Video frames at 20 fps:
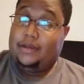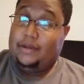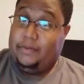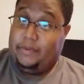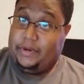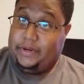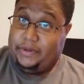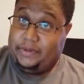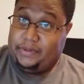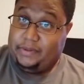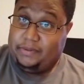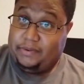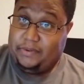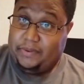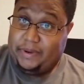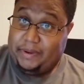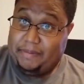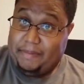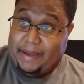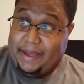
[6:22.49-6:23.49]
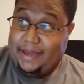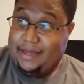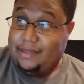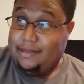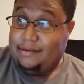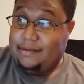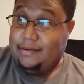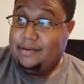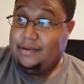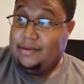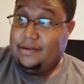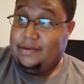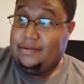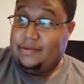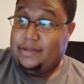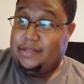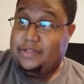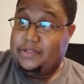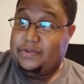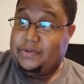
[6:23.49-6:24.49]
You want to do some quick math?
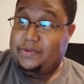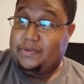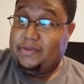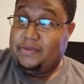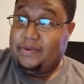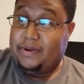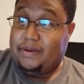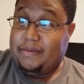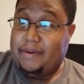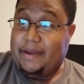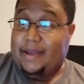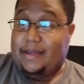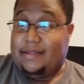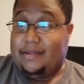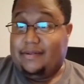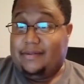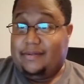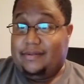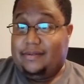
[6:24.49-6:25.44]
Let's do some quick math.